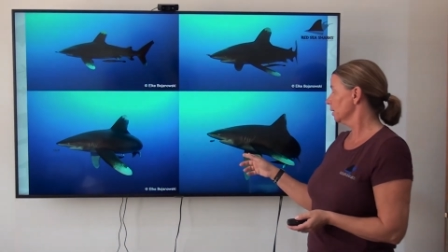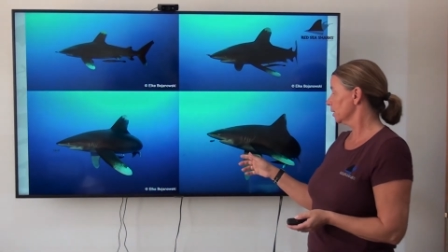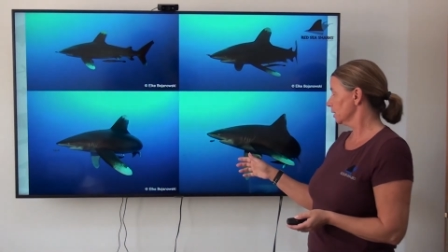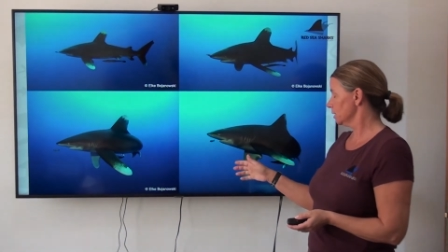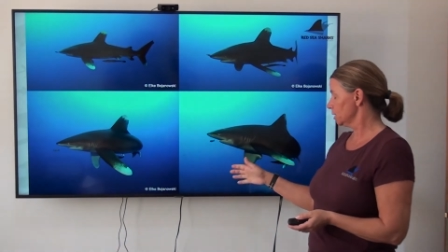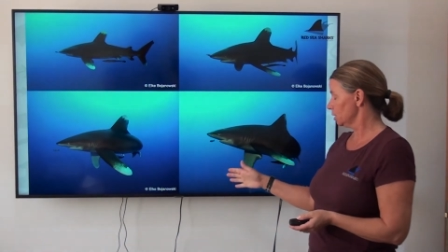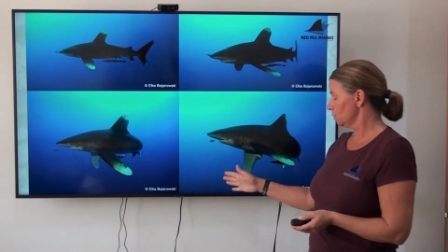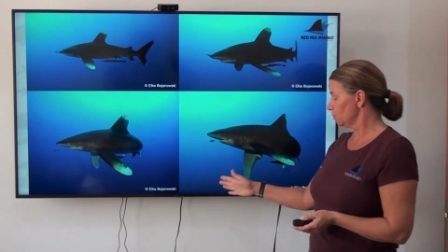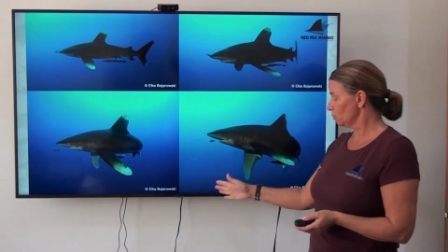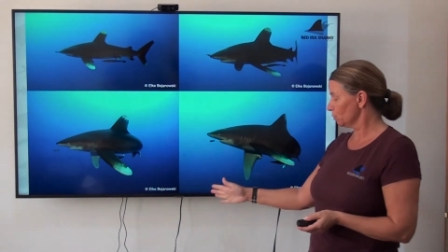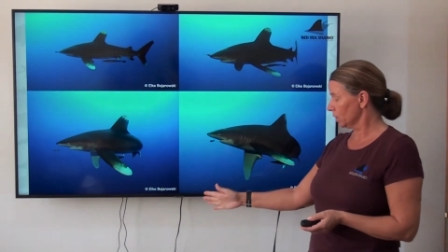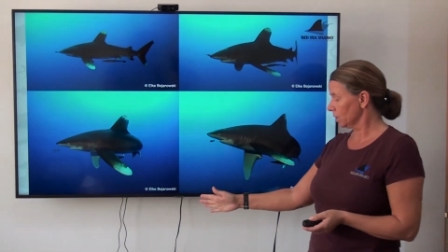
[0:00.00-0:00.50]

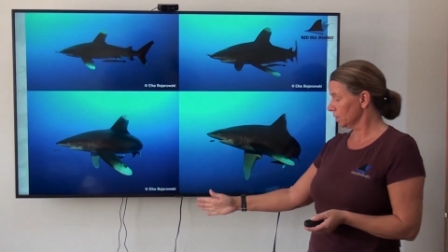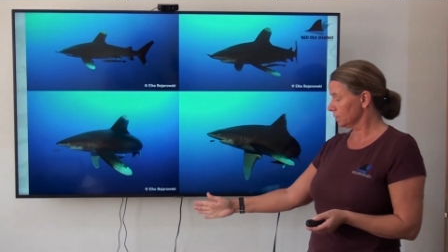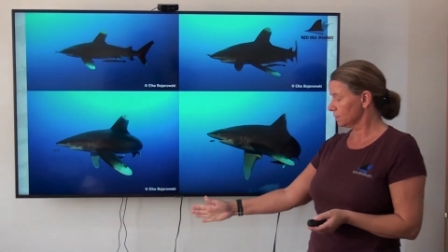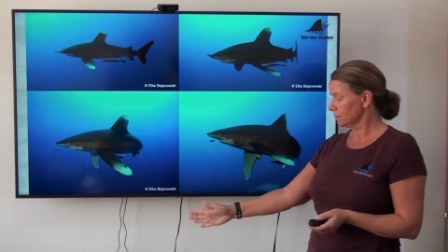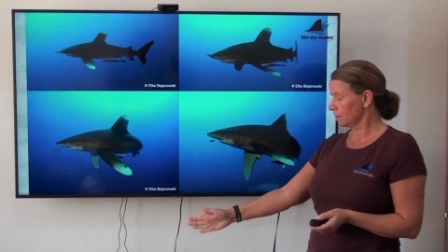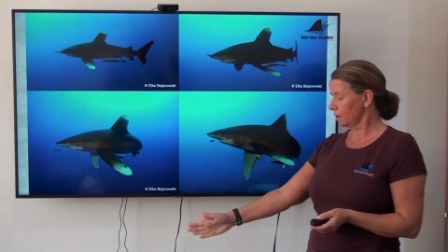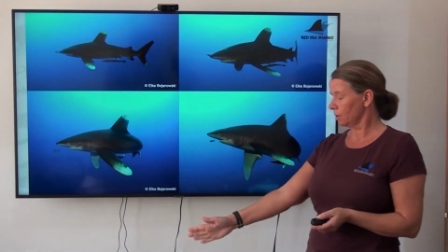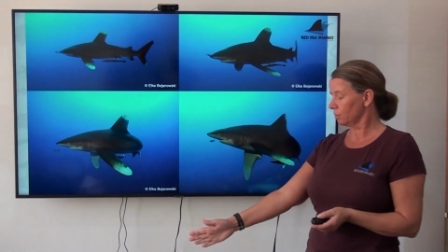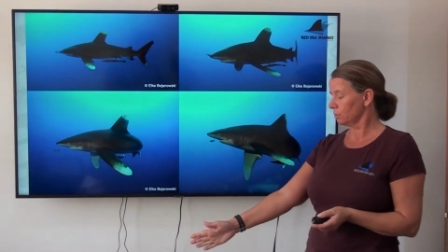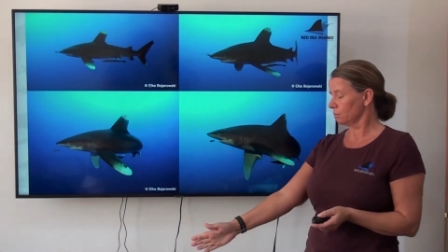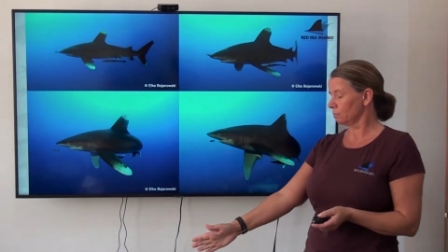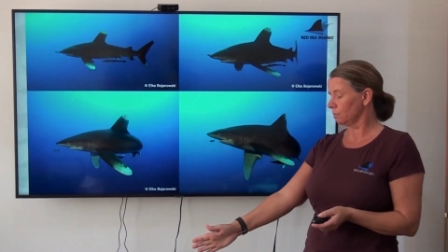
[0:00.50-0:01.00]
because he brings
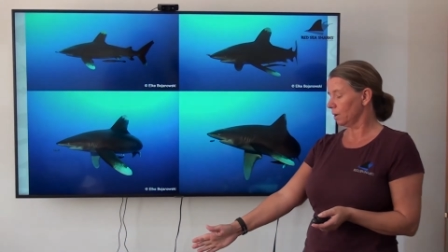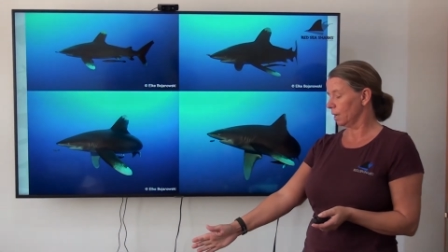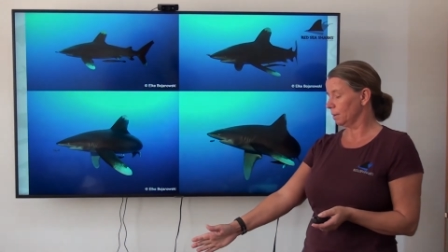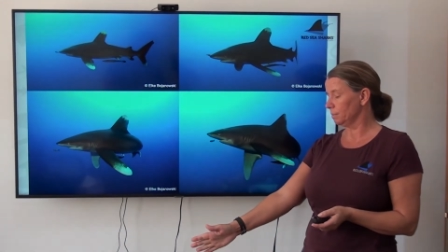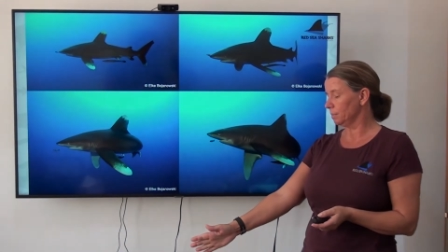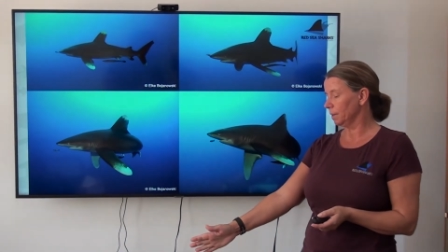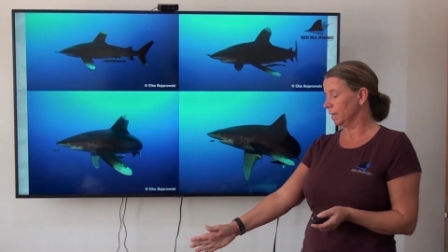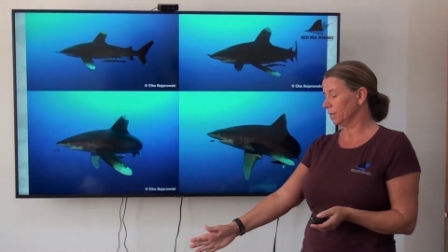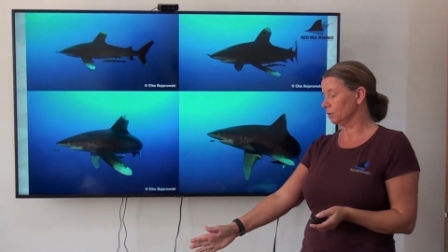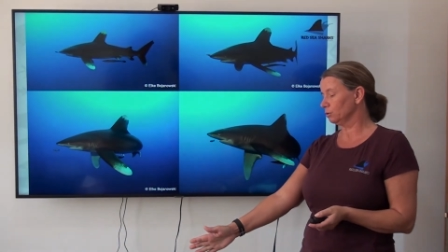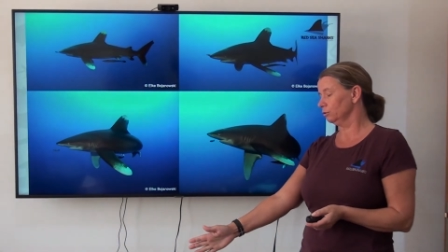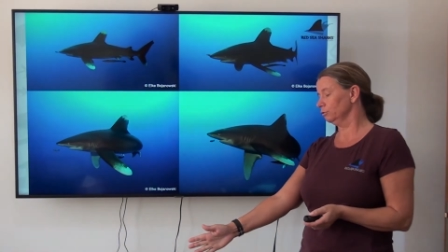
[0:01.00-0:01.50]
down the right
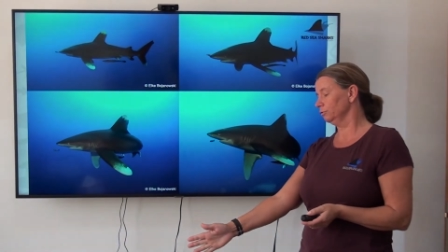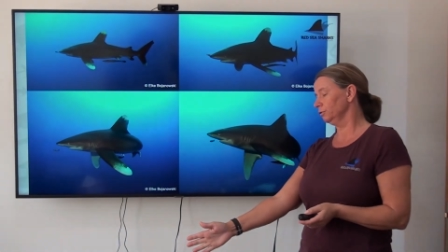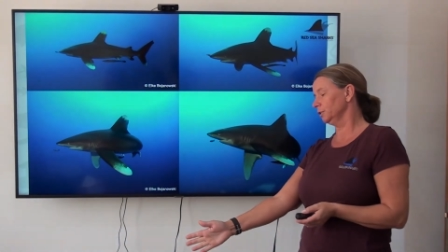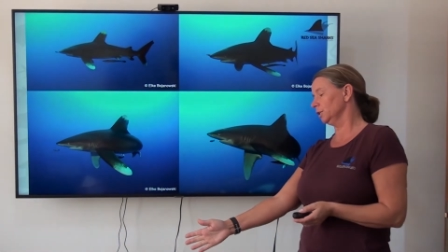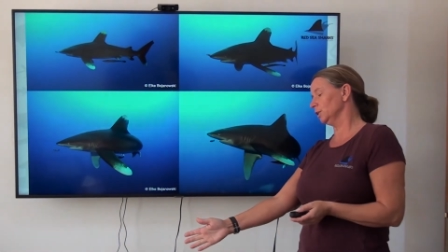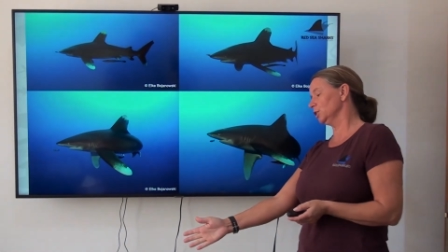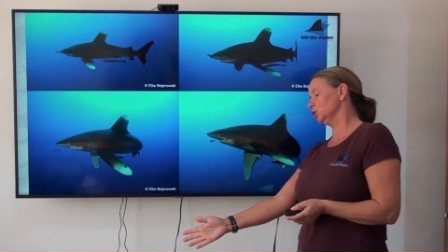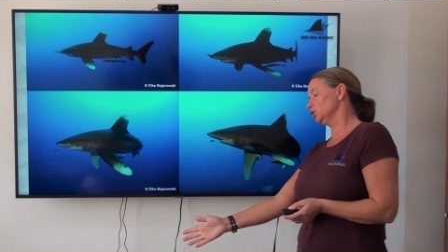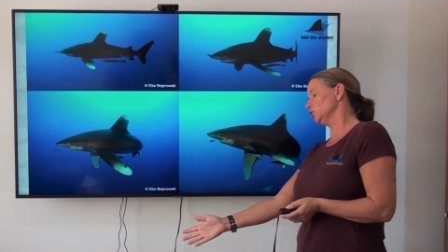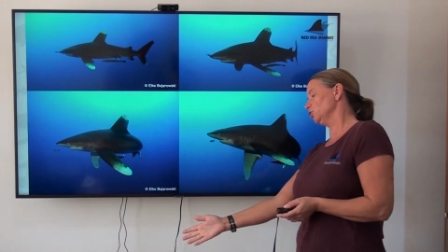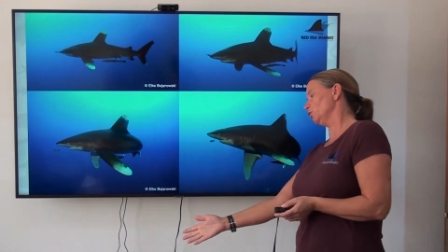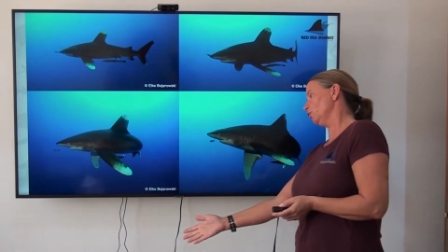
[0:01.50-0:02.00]
pectoral fin
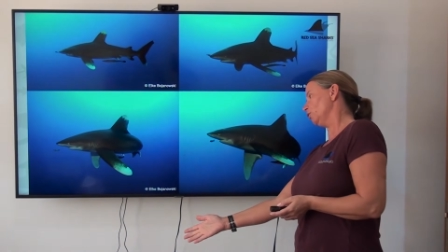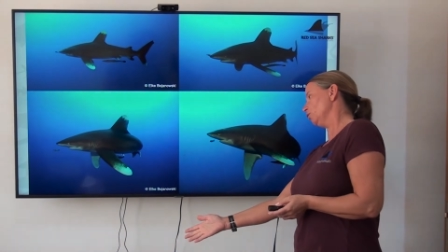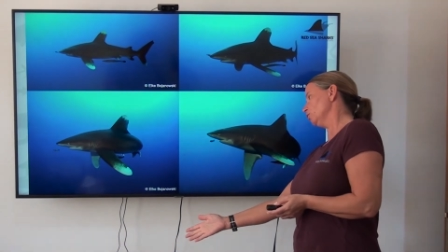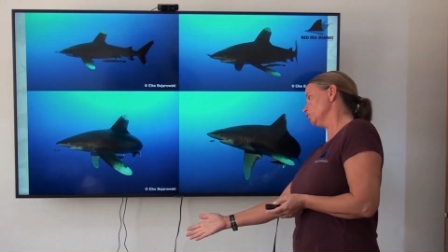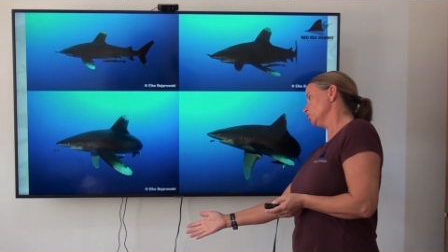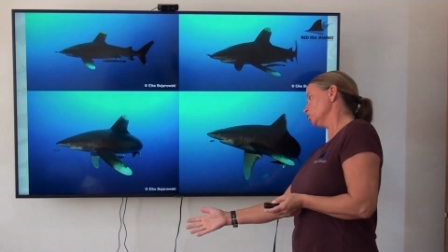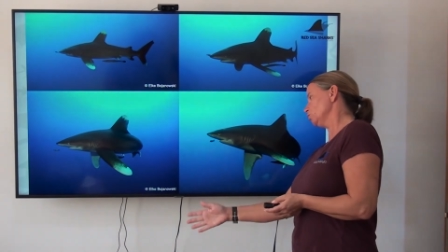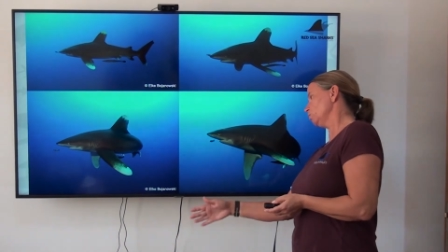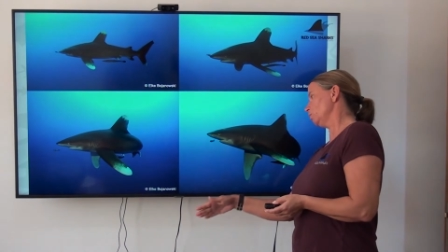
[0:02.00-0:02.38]
and turns